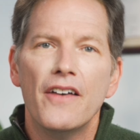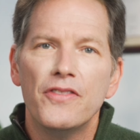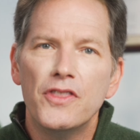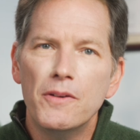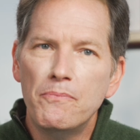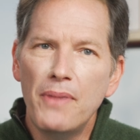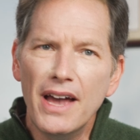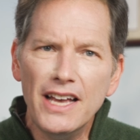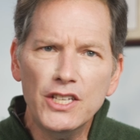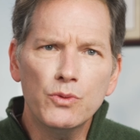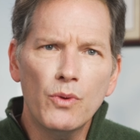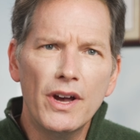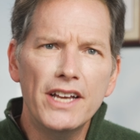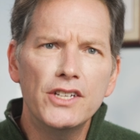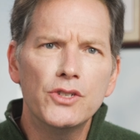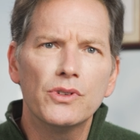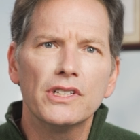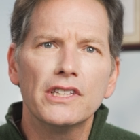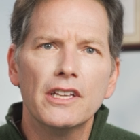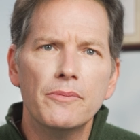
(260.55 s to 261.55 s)
The best way
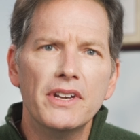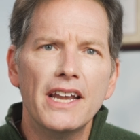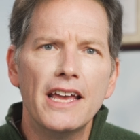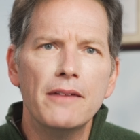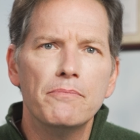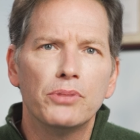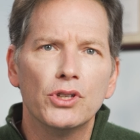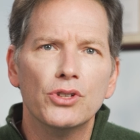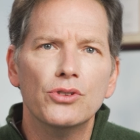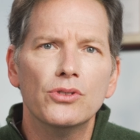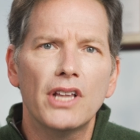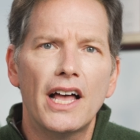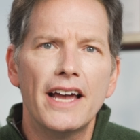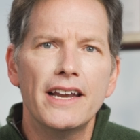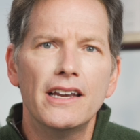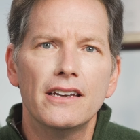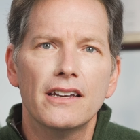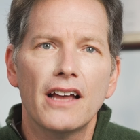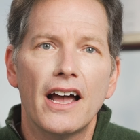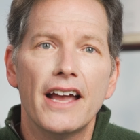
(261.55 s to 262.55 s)
to eliminate blue
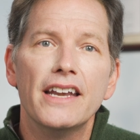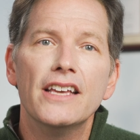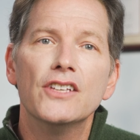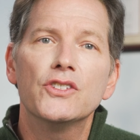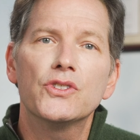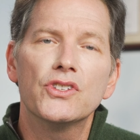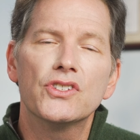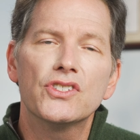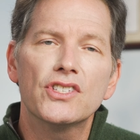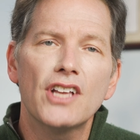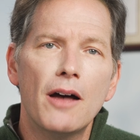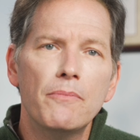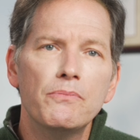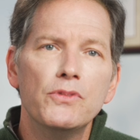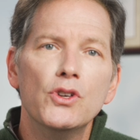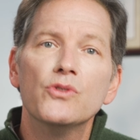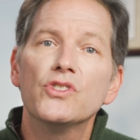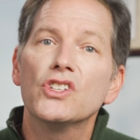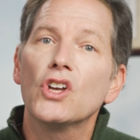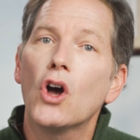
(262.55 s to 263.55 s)
light at night is to stop
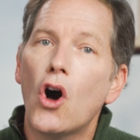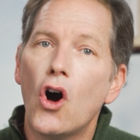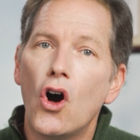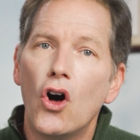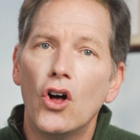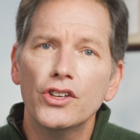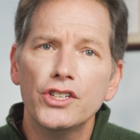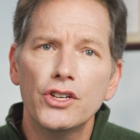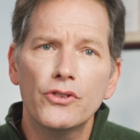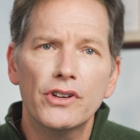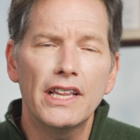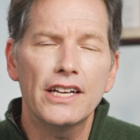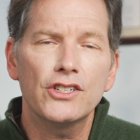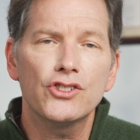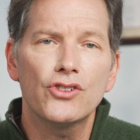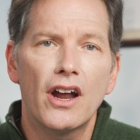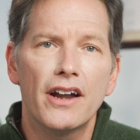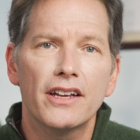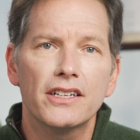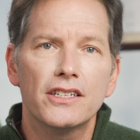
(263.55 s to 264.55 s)
using all your
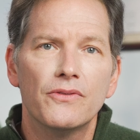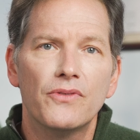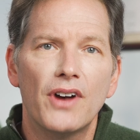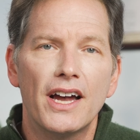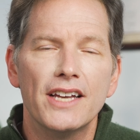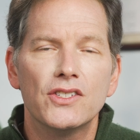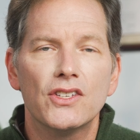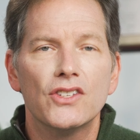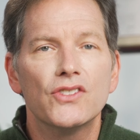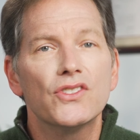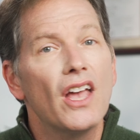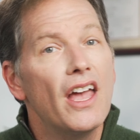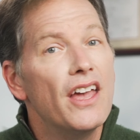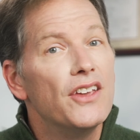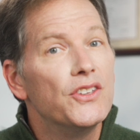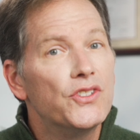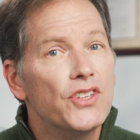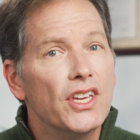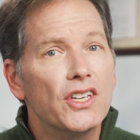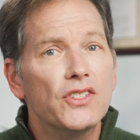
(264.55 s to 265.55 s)
electronic devices
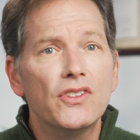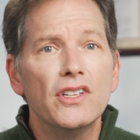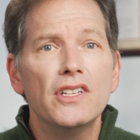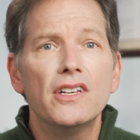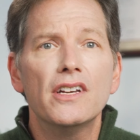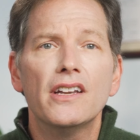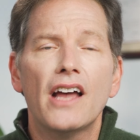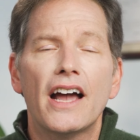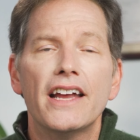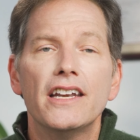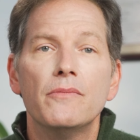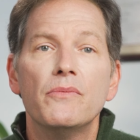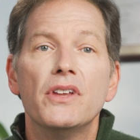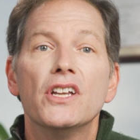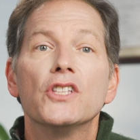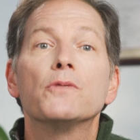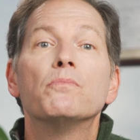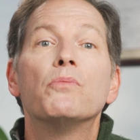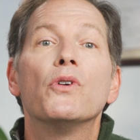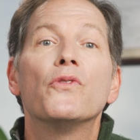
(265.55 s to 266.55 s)
60 to 90
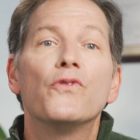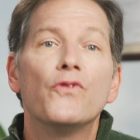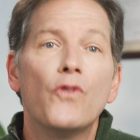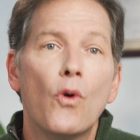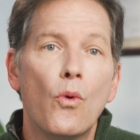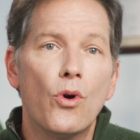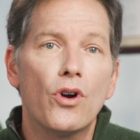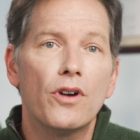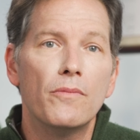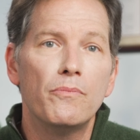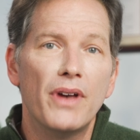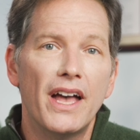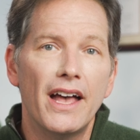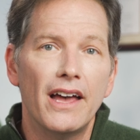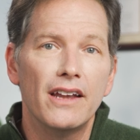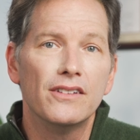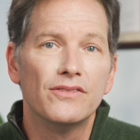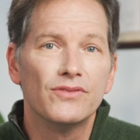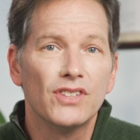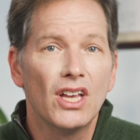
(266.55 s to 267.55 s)
minutes before
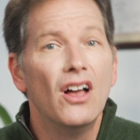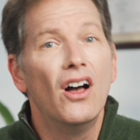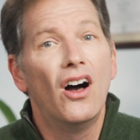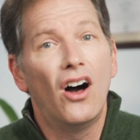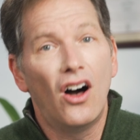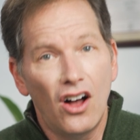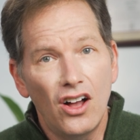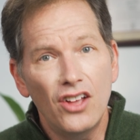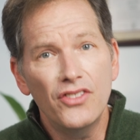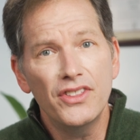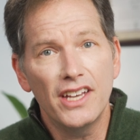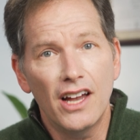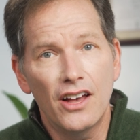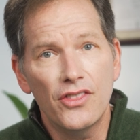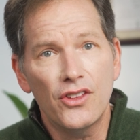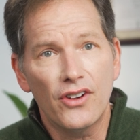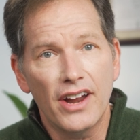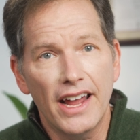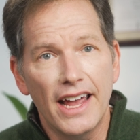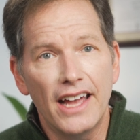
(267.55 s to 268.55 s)
bed. On the
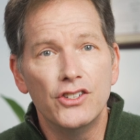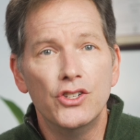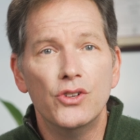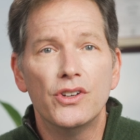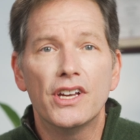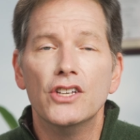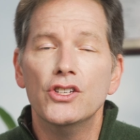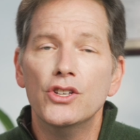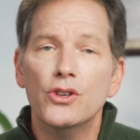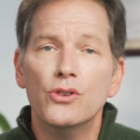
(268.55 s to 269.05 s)
other hand, you can